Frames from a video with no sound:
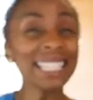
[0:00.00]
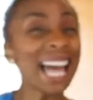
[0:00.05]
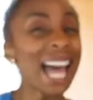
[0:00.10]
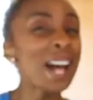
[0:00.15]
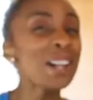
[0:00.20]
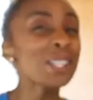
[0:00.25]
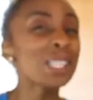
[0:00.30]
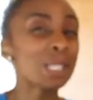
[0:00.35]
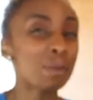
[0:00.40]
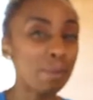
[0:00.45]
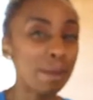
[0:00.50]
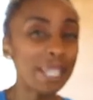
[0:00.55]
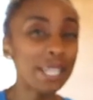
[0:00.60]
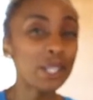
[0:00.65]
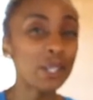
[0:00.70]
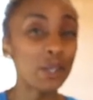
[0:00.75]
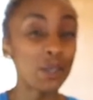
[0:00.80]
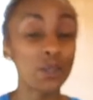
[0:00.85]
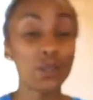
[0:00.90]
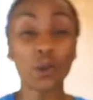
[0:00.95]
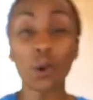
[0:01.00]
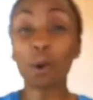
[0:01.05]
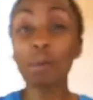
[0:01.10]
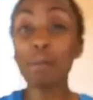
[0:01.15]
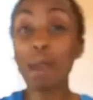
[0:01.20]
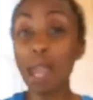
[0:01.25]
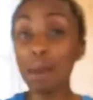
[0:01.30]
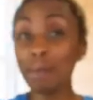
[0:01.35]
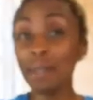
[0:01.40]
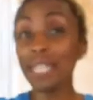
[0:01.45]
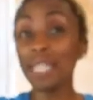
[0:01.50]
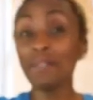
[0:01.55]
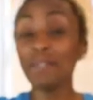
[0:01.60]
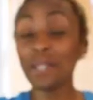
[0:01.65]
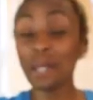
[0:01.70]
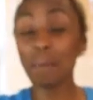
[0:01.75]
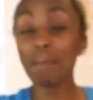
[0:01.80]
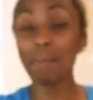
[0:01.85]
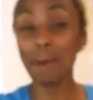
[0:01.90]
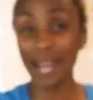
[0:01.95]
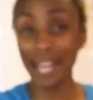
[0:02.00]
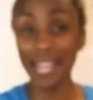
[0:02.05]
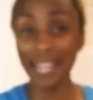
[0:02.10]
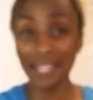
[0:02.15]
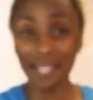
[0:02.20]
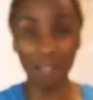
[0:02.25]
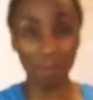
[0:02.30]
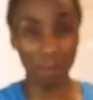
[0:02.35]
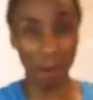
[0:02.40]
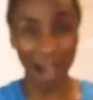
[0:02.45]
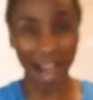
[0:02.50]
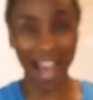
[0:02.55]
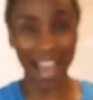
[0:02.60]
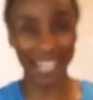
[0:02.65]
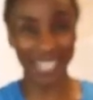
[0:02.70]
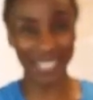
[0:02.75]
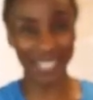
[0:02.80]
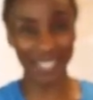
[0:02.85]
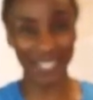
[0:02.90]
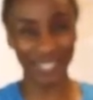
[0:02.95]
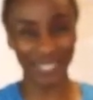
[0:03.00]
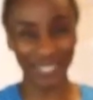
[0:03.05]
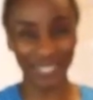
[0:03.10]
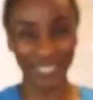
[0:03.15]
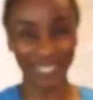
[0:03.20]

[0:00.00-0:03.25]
loud speakers or maybe even a band behind you.